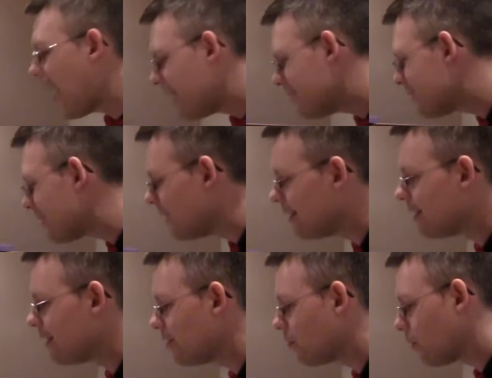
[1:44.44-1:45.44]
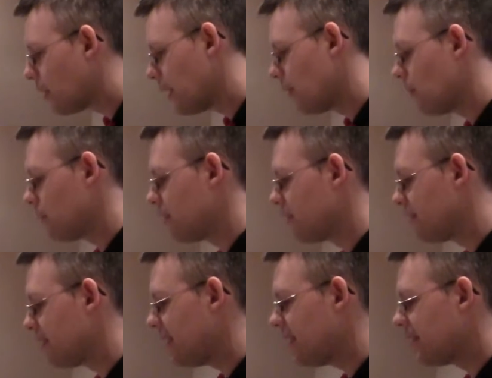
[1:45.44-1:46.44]
ends in D Dorian, which is
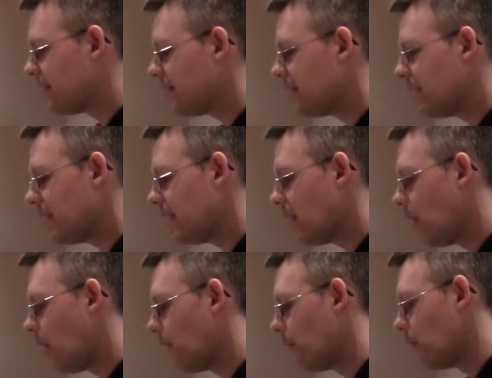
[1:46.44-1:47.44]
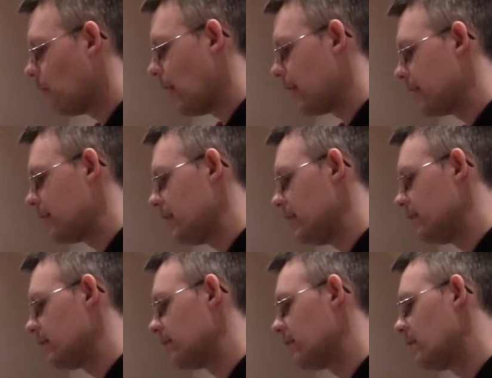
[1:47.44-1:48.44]
D to D on the white keys,
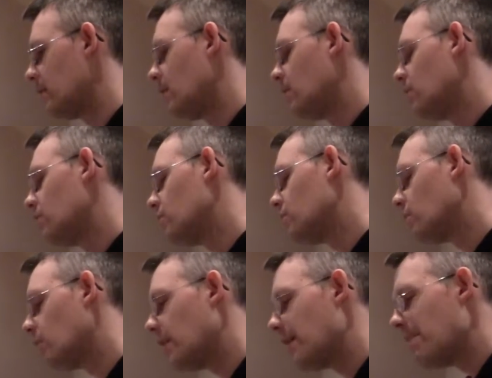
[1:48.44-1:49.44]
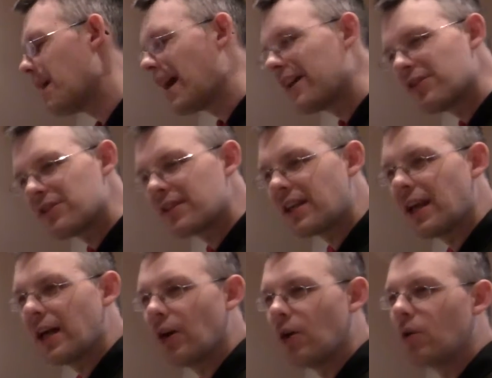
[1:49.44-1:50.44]
which is really a minor
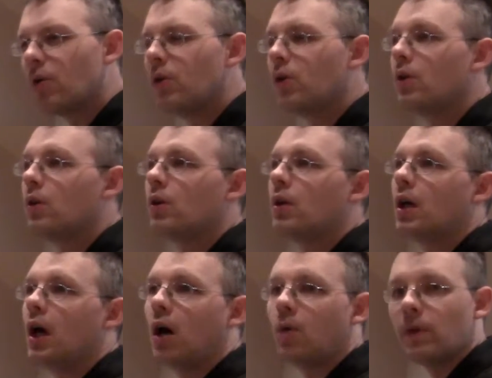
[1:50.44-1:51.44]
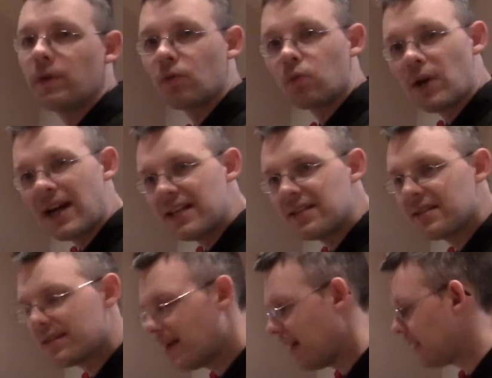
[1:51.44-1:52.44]
scale with a
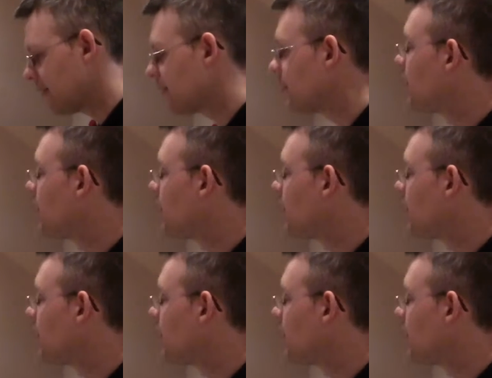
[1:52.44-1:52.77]
raised sixth.